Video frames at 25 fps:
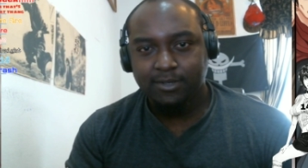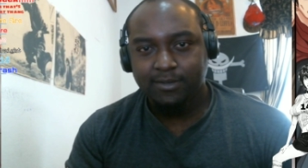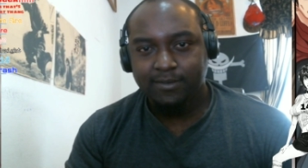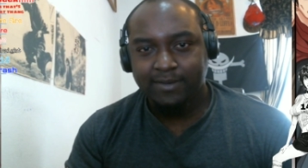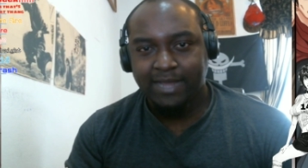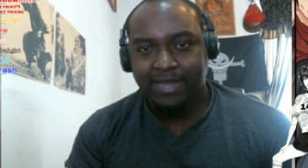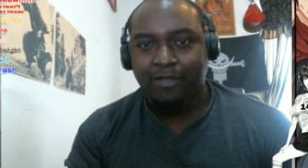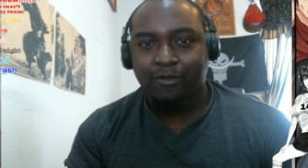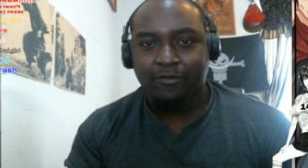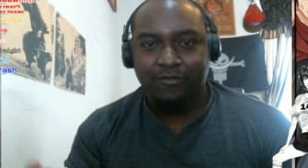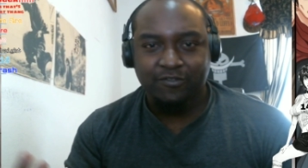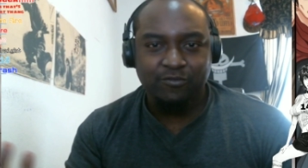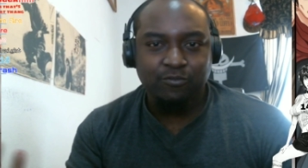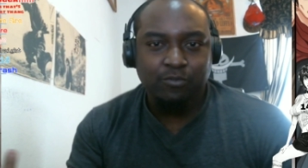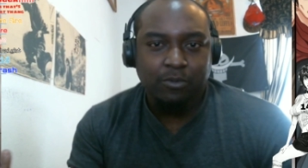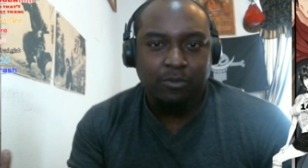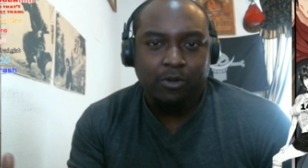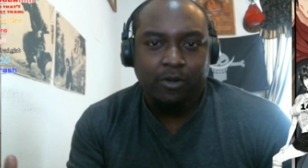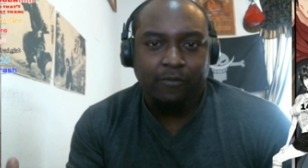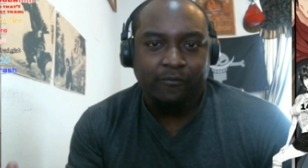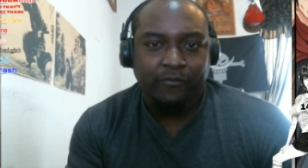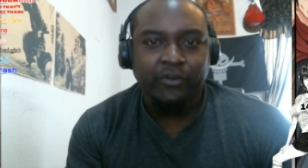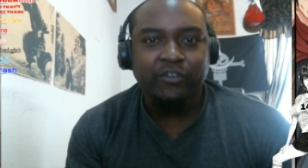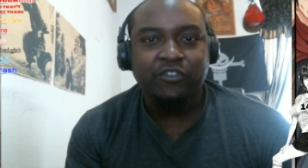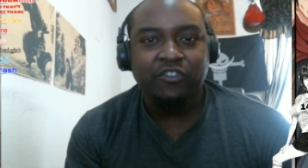That was what
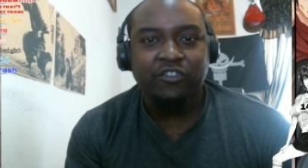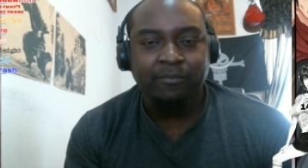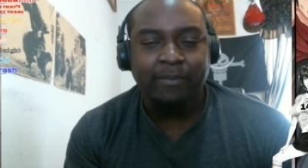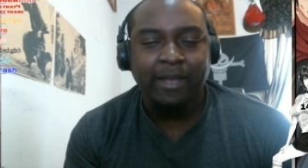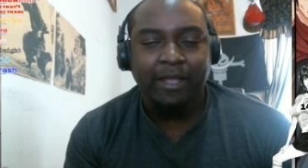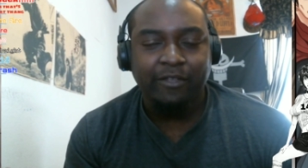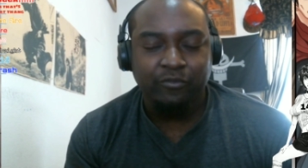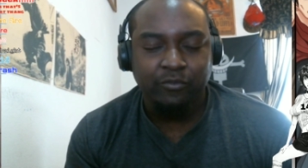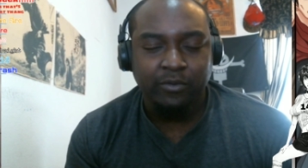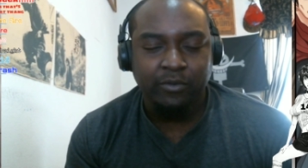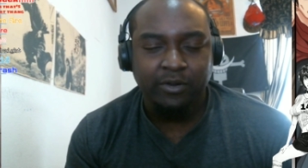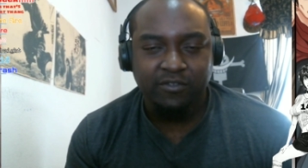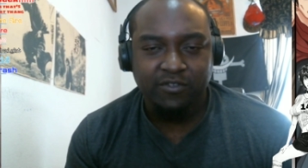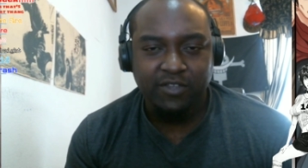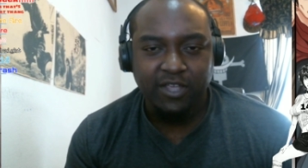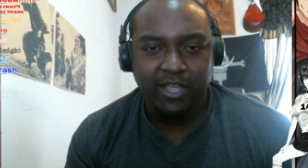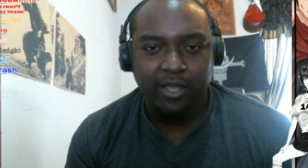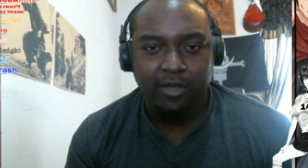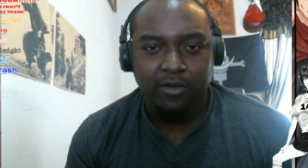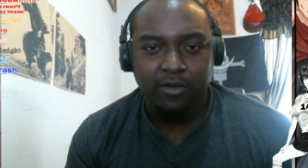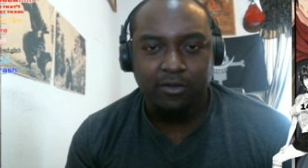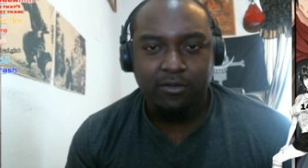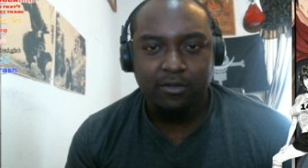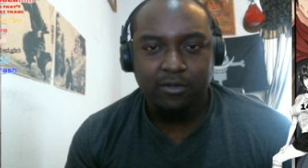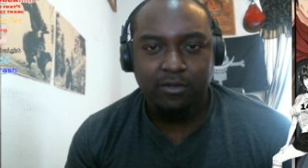a versus match would
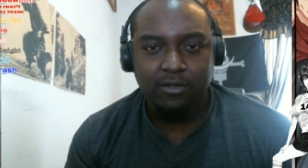entail,